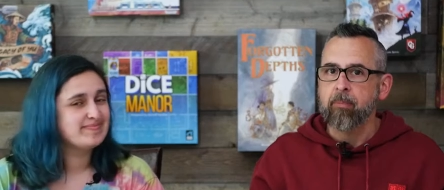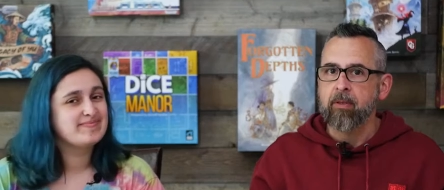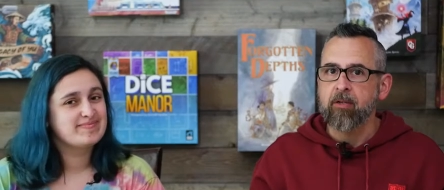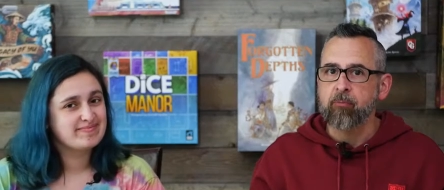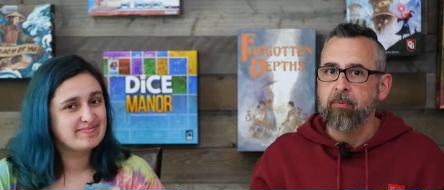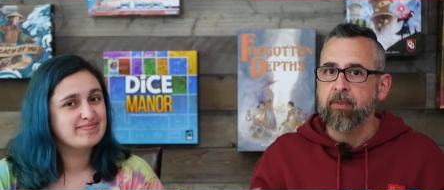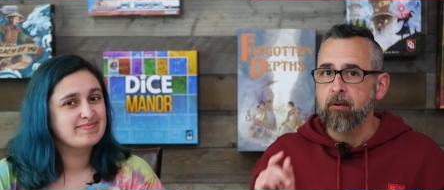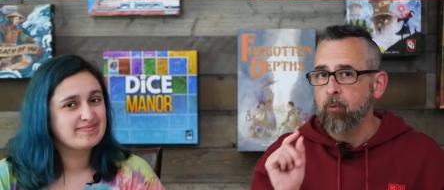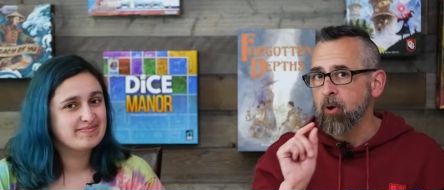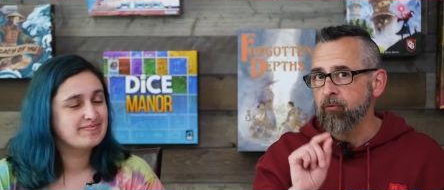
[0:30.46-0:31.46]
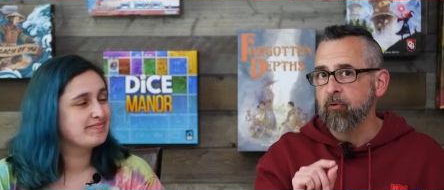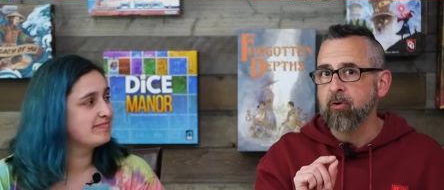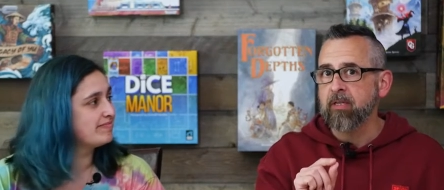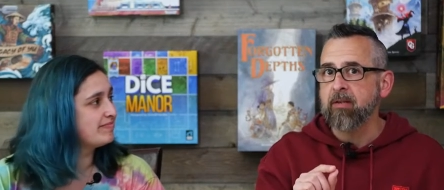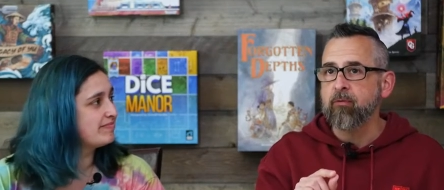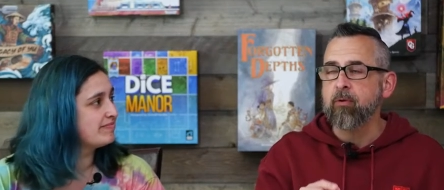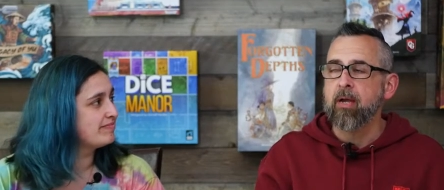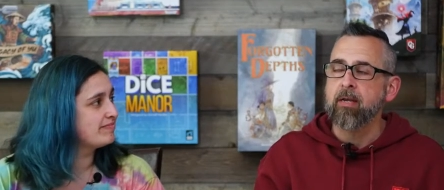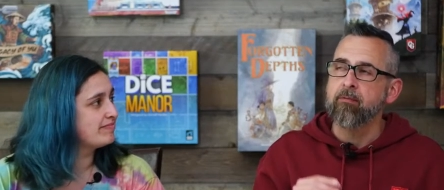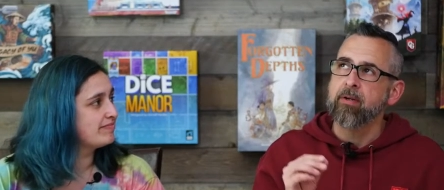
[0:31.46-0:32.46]
Speaker 1: plays, but then we're also going to give you
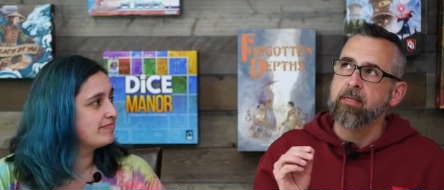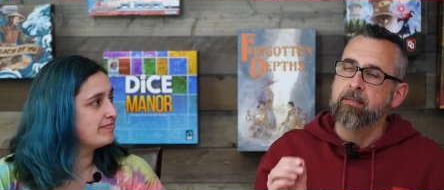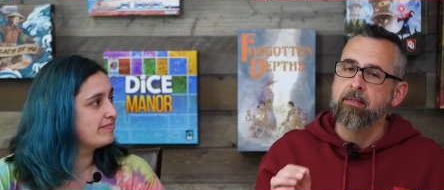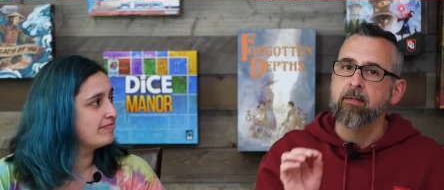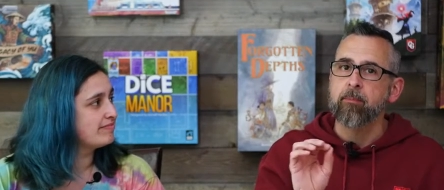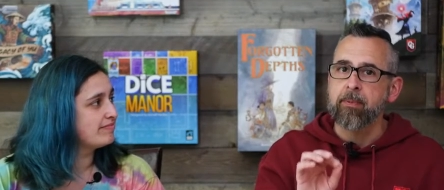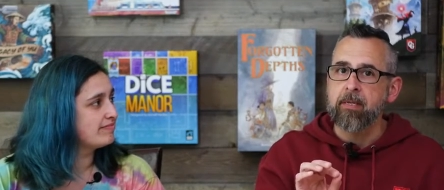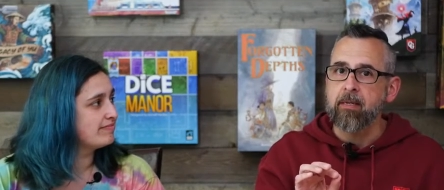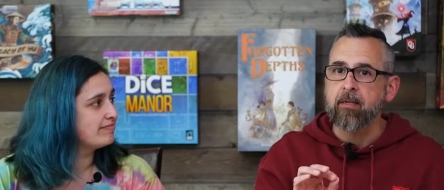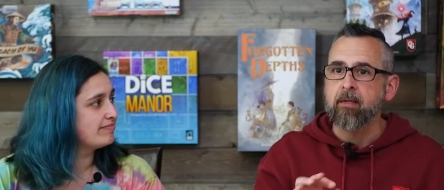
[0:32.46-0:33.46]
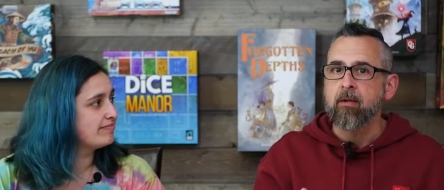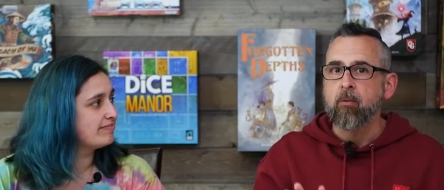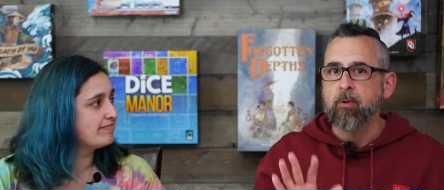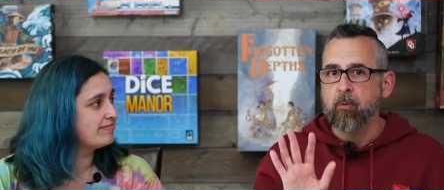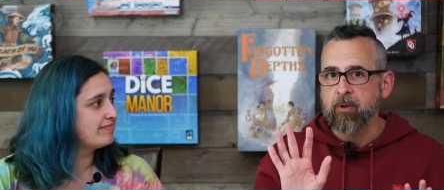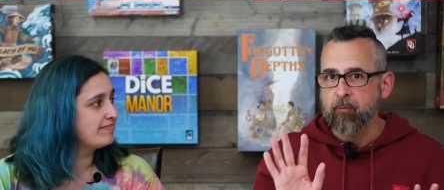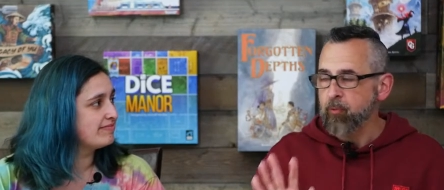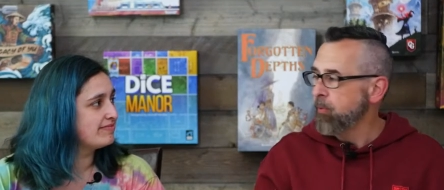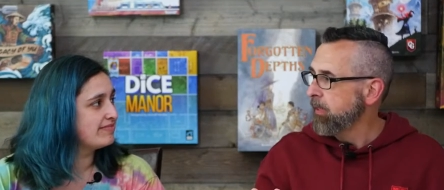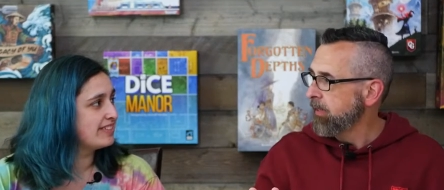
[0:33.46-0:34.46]
kind of an idea, a peek we don't want to
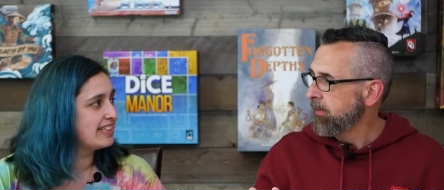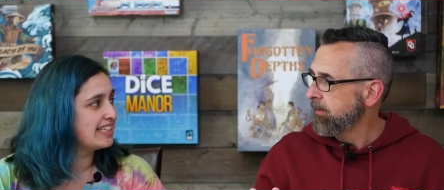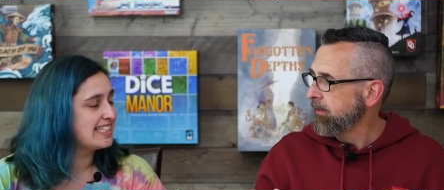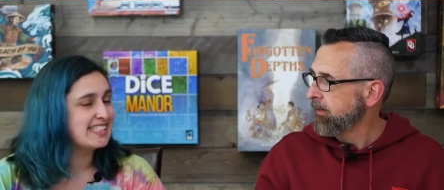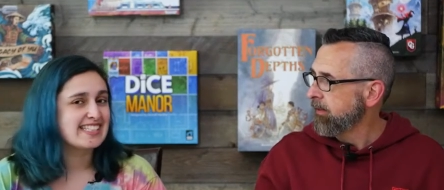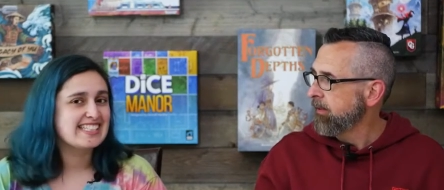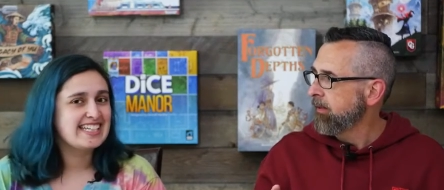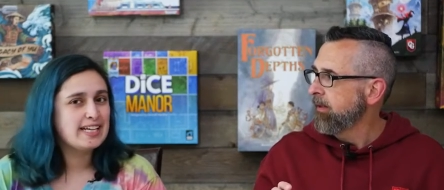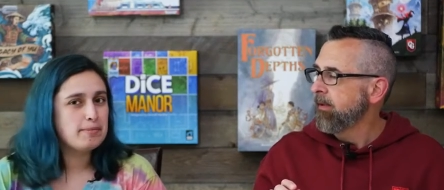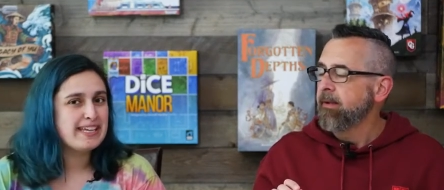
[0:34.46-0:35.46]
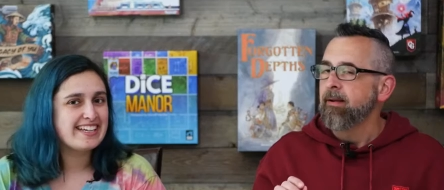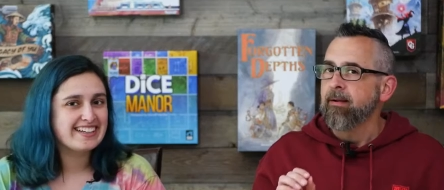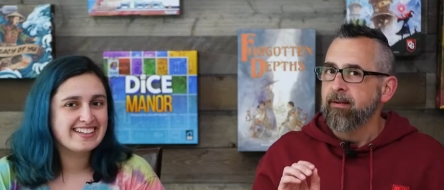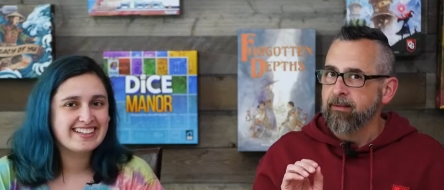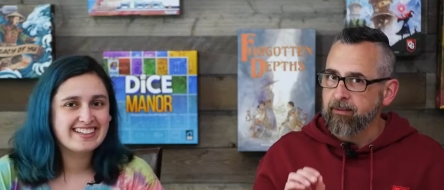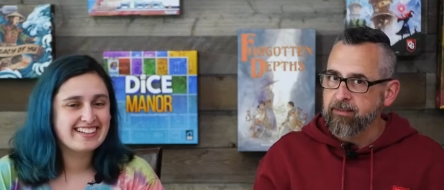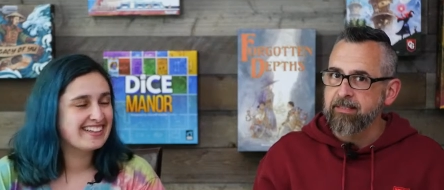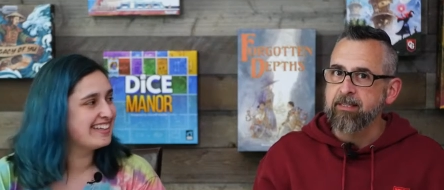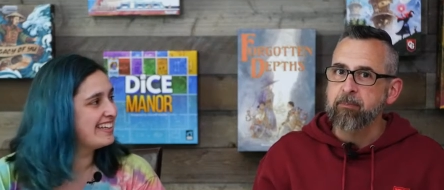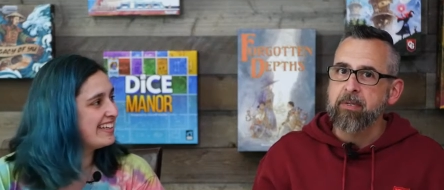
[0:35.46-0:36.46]
ruin anything. Just a sneak peek. Little
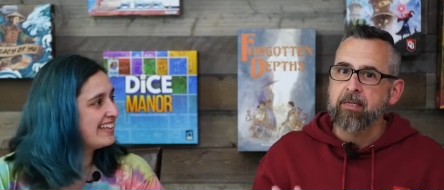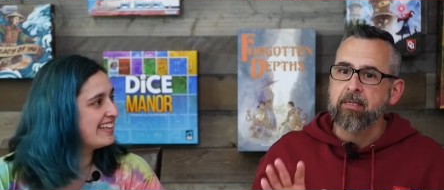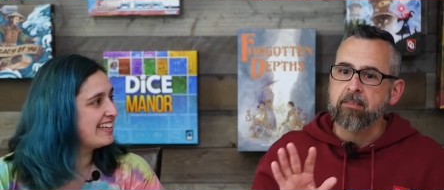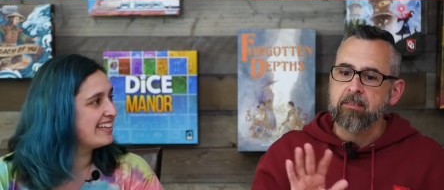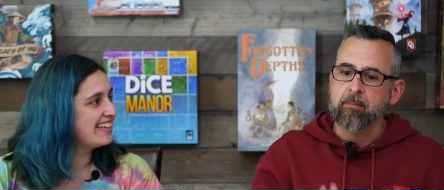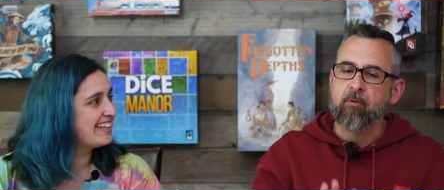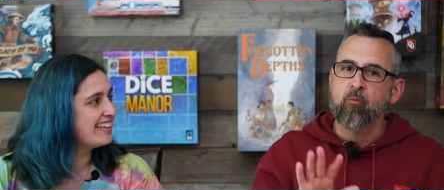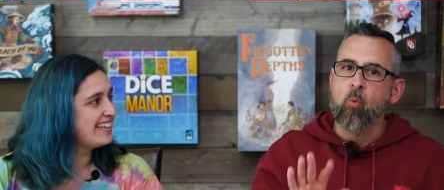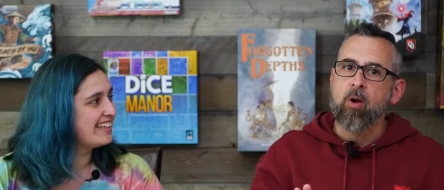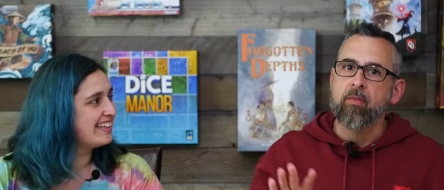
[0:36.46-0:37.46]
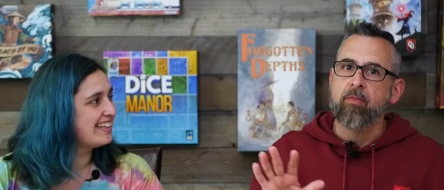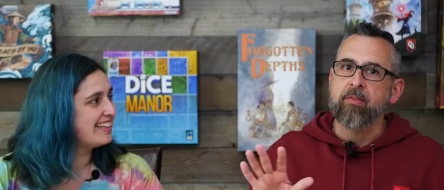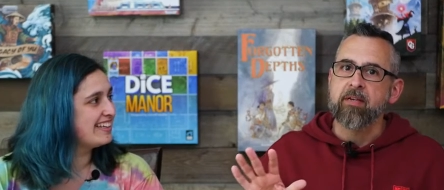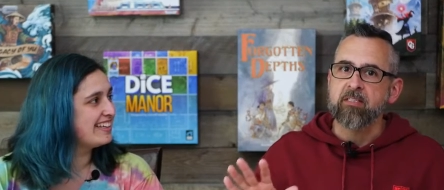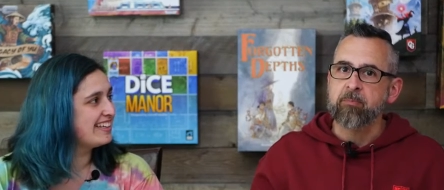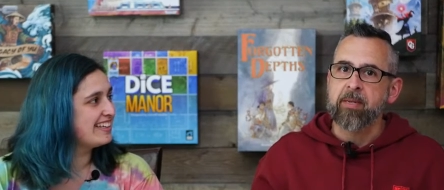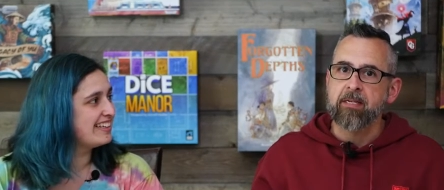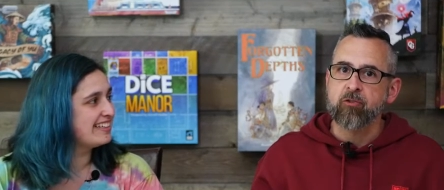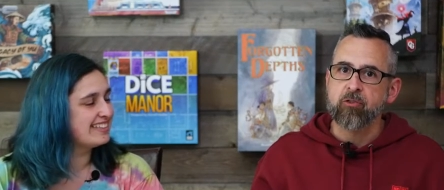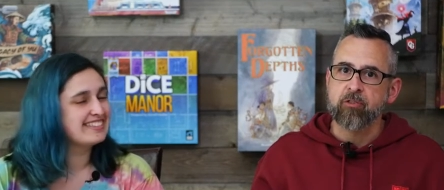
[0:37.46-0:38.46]
sneak peek at some of what the
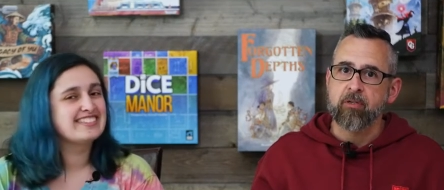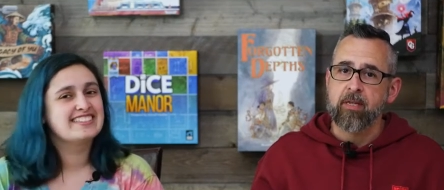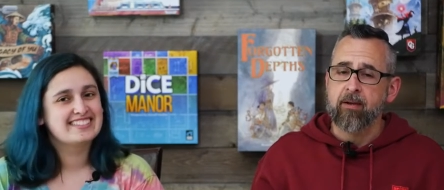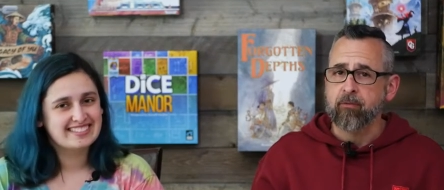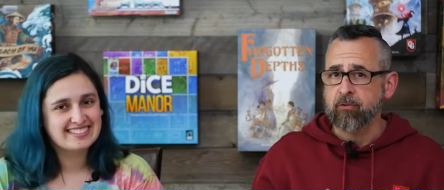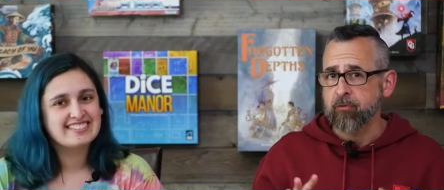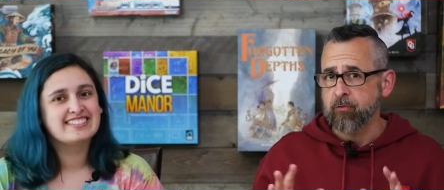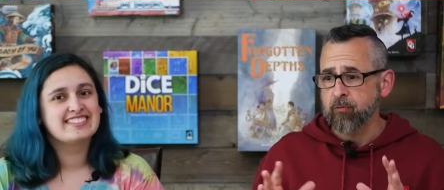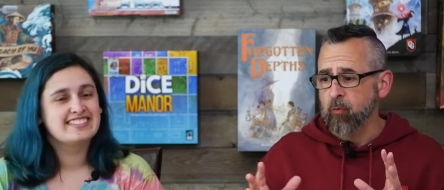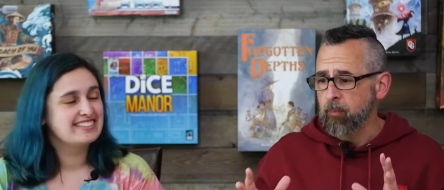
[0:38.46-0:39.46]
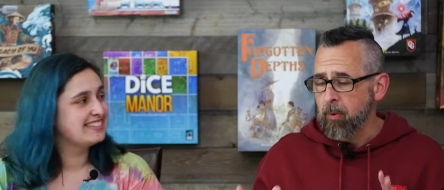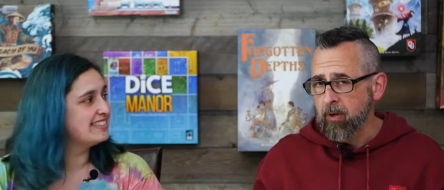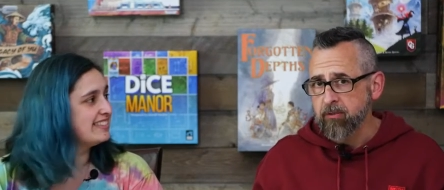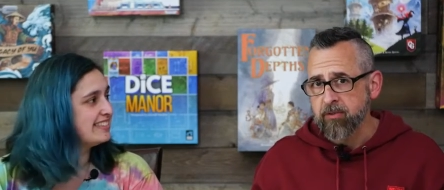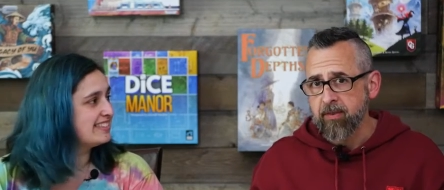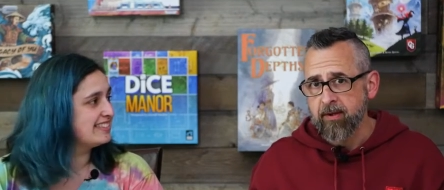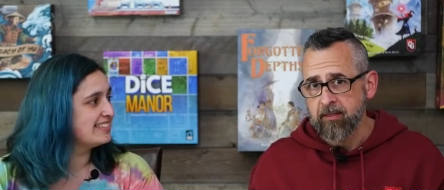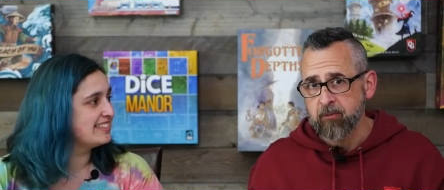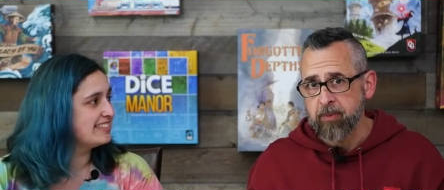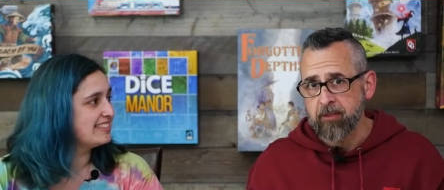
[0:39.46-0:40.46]
expansion is going to have because there's four parts to that
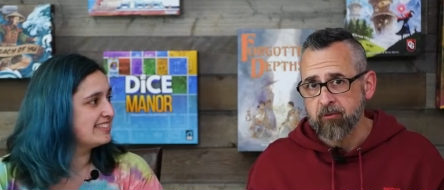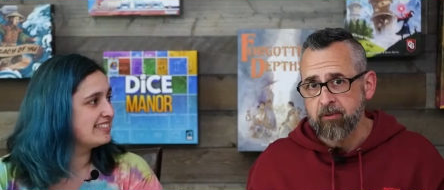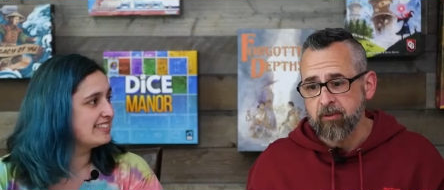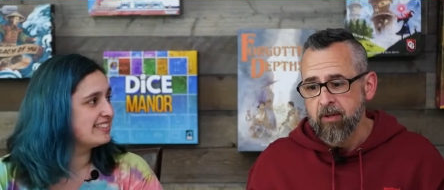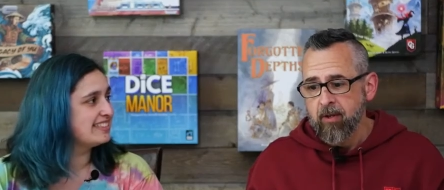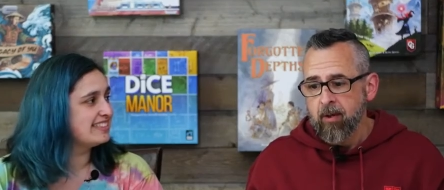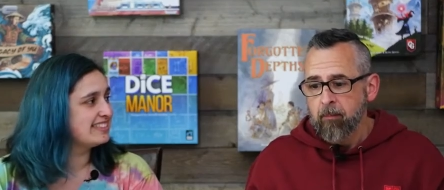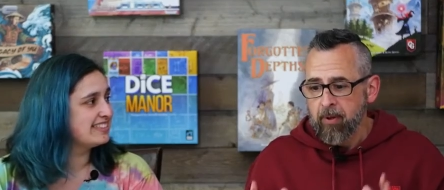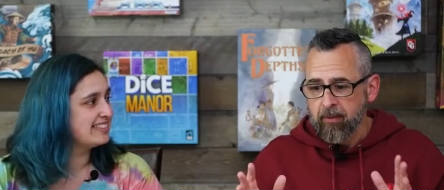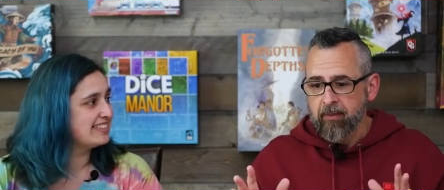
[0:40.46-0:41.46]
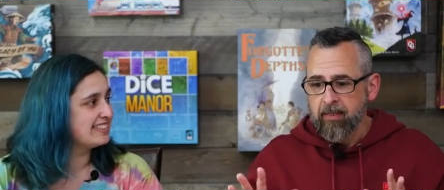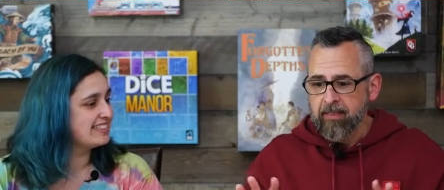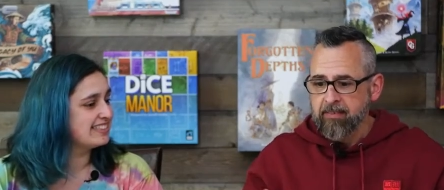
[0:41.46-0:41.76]
expansion. But like